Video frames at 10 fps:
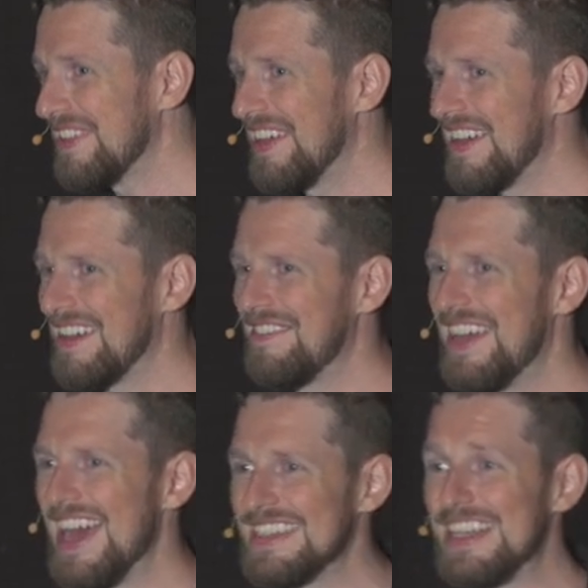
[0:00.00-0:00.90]
Um,
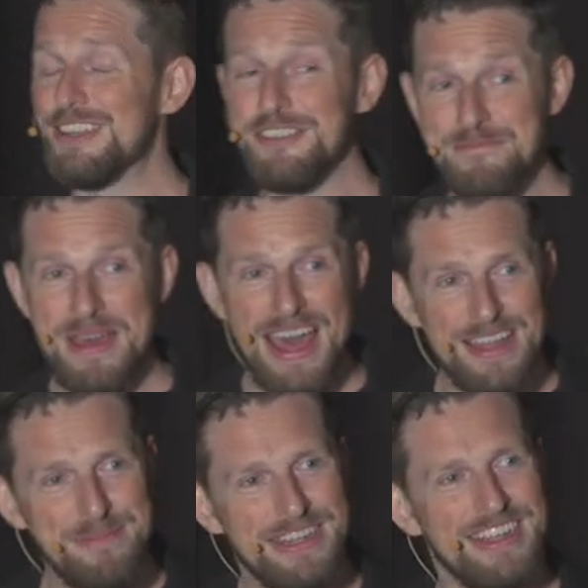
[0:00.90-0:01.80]
I say good and
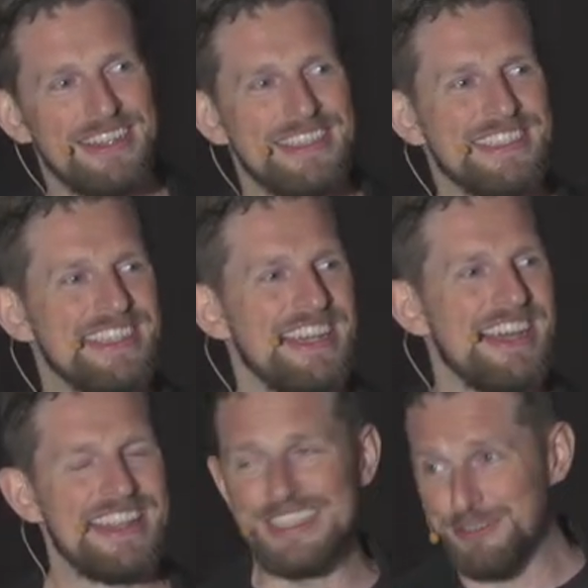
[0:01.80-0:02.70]
bad because
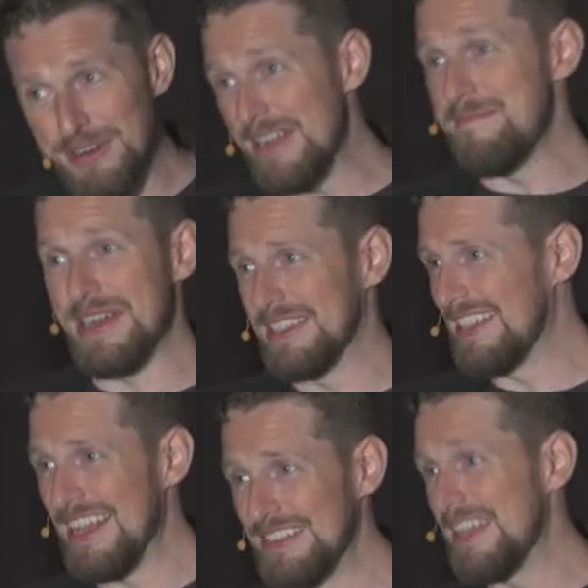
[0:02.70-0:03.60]
that's great because
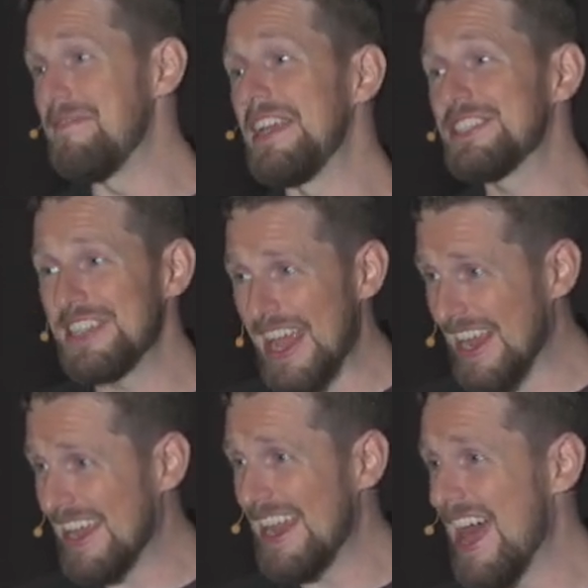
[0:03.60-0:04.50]
it allows innovation
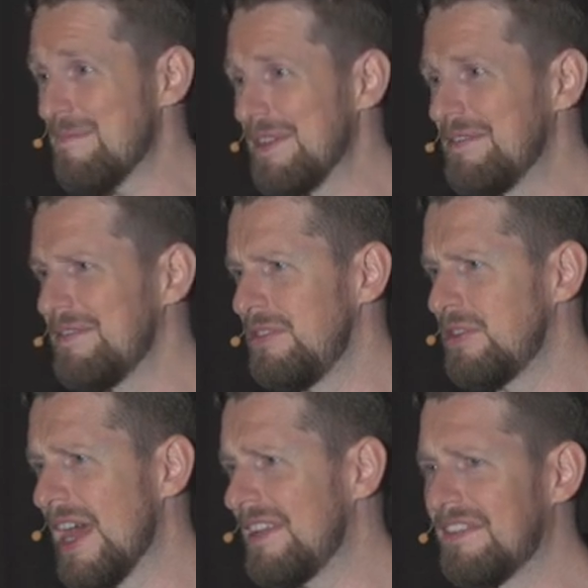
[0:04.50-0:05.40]
that can happen. You
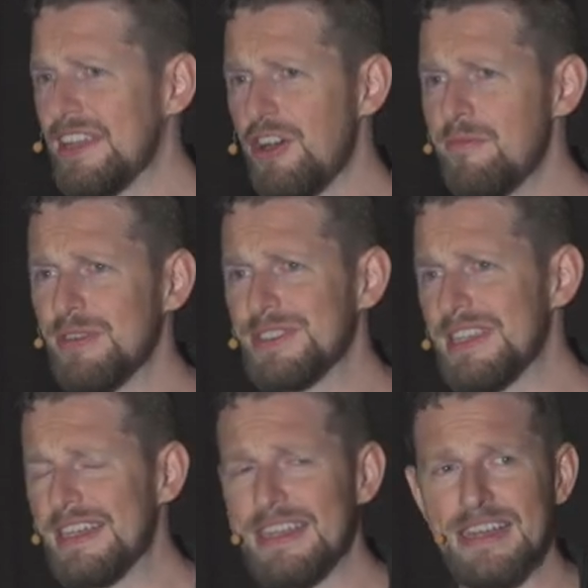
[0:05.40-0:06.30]
kind of get almost
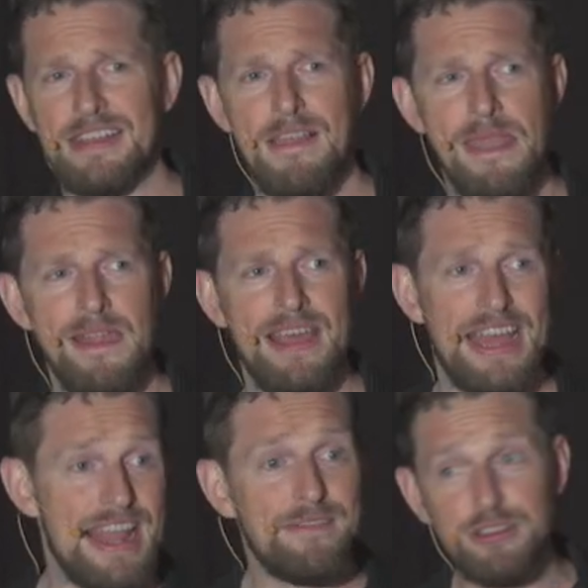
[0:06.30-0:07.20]
like a, uh,
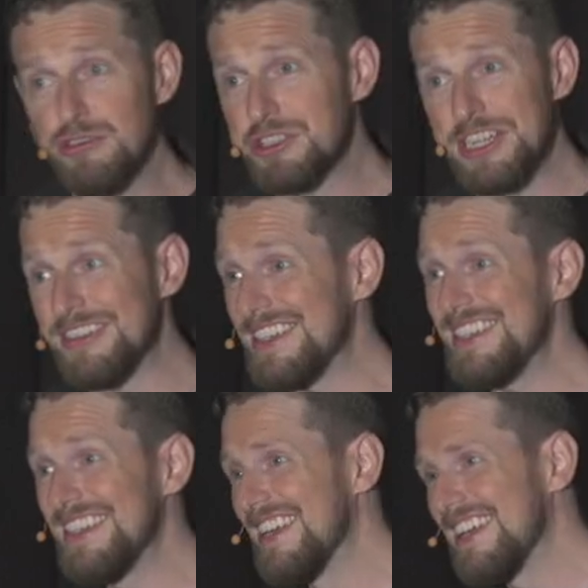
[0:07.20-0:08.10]
an
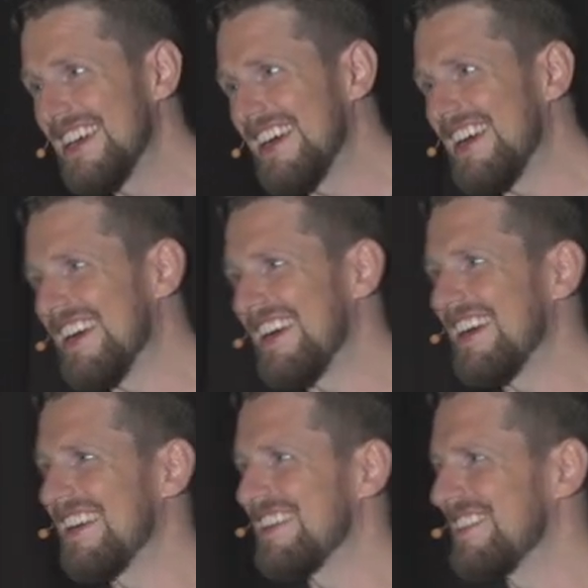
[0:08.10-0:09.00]
evolutionary,
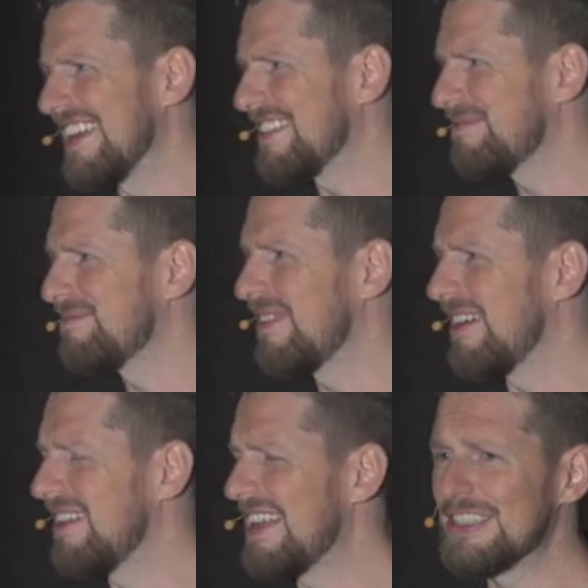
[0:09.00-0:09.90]
uh, like
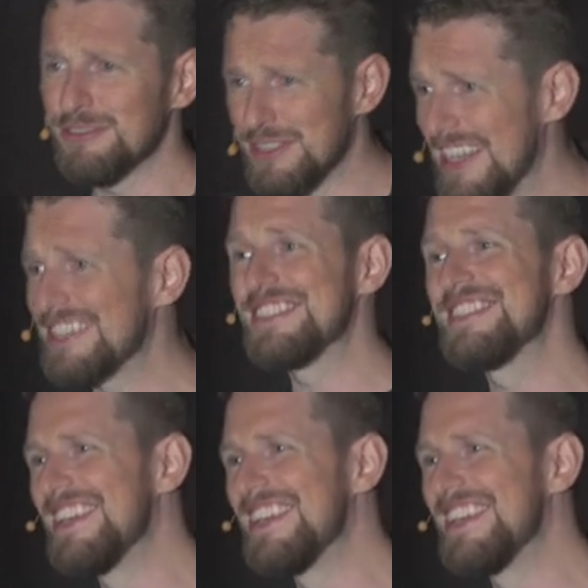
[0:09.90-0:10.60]
uh, natural selection.